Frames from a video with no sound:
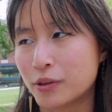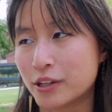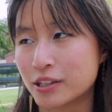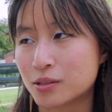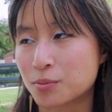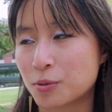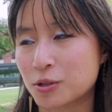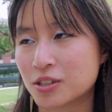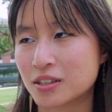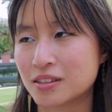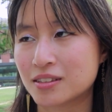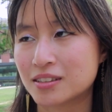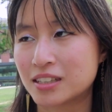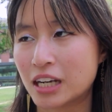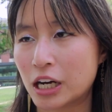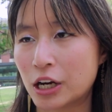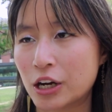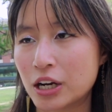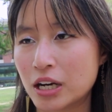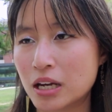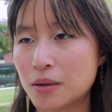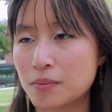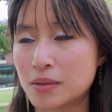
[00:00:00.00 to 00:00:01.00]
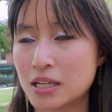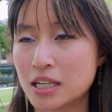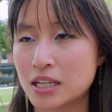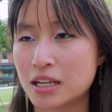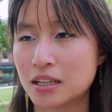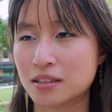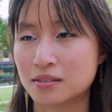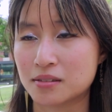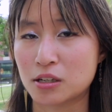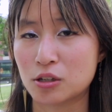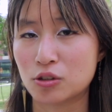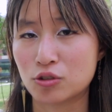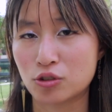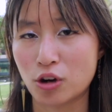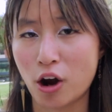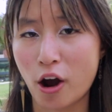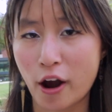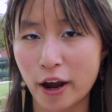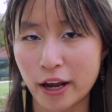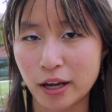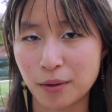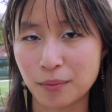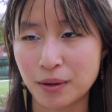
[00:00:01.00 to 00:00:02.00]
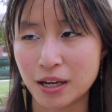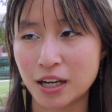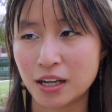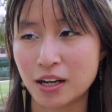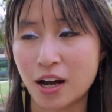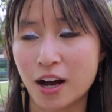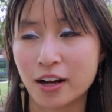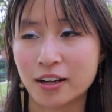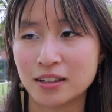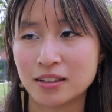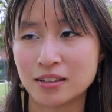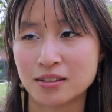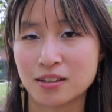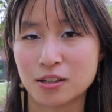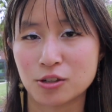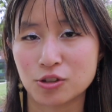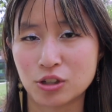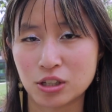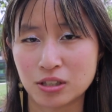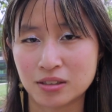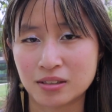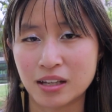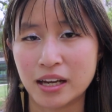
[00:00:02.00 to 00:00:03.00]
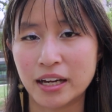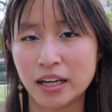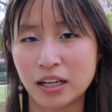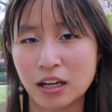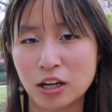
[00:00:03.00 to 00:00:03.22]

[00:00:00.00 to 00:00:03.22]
this person's staring at me because they're drawing me, not because they're just like